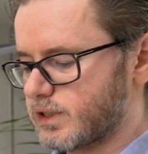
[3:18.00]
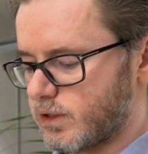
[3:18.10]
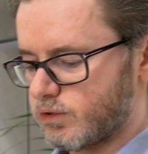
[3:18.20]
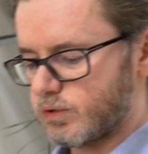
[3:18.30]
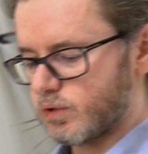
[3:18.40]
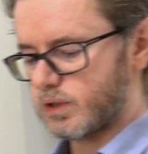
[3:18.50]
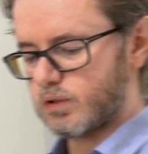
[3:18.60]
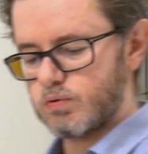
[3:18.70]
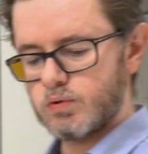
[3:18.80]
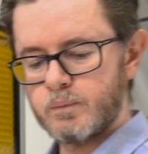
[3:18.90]
charge. You don't need
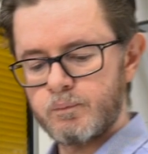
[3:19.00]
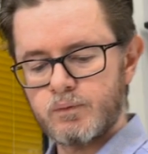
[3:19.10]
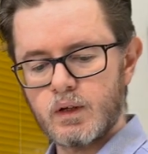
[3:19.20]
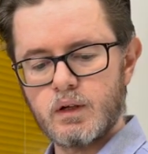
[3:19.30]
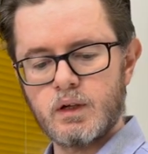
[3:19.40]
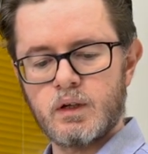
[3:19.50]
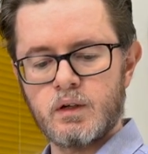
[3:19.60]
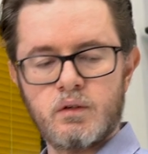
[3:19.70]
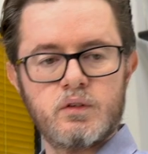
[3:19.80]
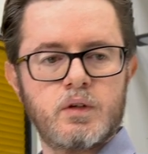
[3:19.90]
to
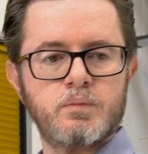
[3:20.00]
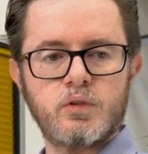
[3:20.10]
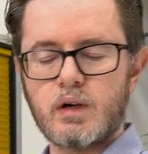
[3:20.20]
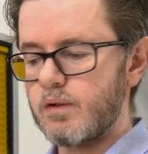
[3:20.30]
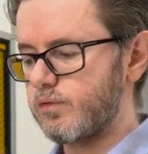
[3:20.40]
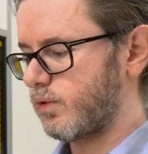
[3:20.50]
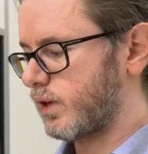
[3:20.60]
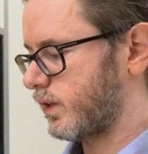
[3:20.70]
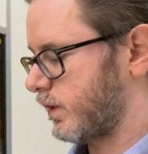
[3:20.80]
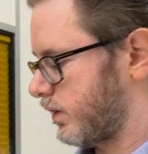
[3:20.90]
uh, subscribe for
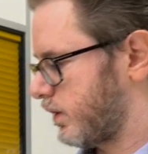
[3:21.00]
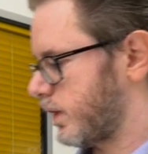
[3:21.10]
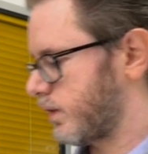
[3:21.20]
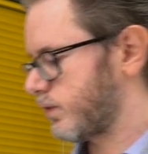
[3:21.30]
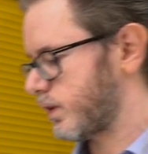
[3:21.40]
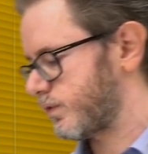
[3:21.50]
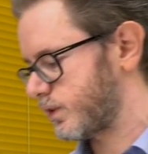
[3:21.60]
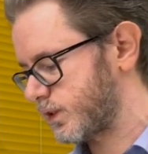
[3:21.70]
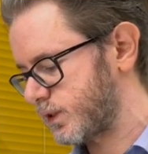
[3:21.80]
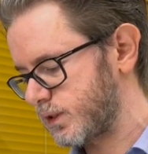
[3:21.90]
any, any
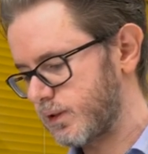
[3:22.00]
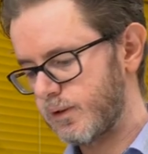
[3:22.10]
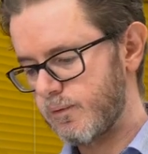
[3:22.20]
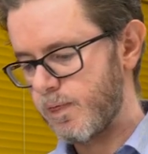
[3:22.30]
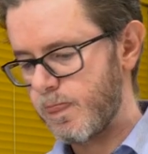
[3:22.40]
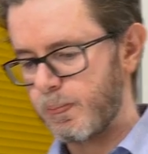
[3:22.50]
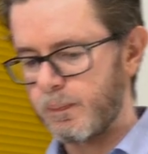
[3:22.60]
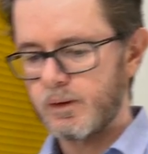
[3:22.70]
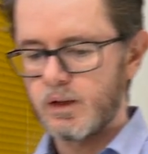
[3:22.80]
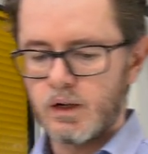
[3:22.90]
services.
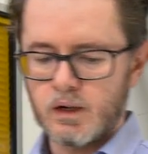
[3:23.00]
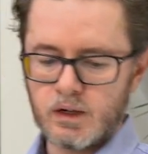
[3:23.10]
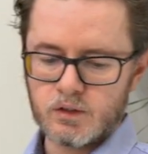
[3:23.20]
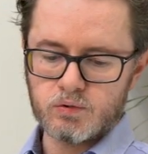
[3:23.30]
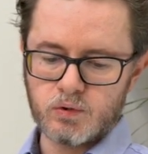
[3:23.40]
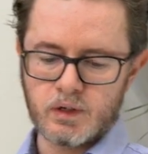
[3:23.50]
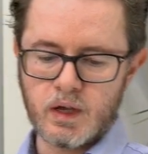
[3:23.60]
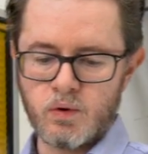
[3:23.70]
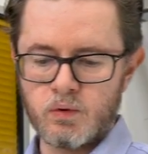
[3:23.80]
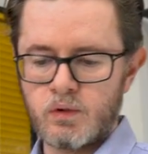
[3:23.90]
Let's look
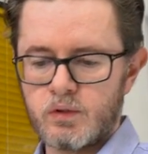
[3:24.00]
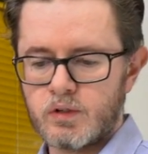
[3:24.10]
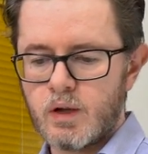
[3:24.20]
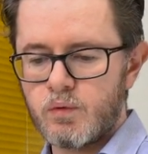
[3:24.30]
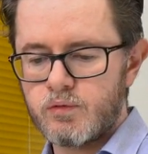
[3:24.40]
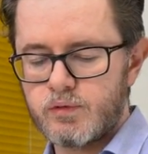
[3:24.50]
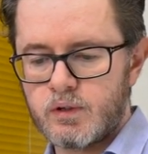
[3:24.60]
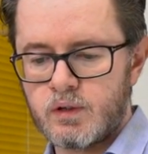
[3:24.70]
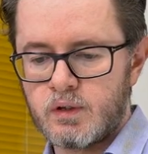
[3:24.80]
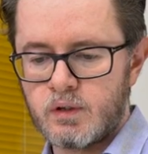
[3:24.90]
now some of,
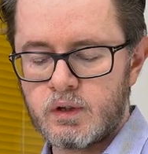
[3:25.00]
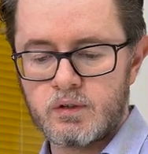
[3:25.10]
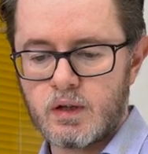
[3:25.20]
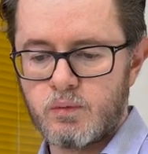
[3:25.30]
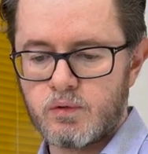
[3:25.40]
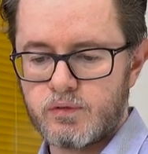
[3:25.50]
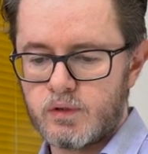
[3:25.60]
uh, in some of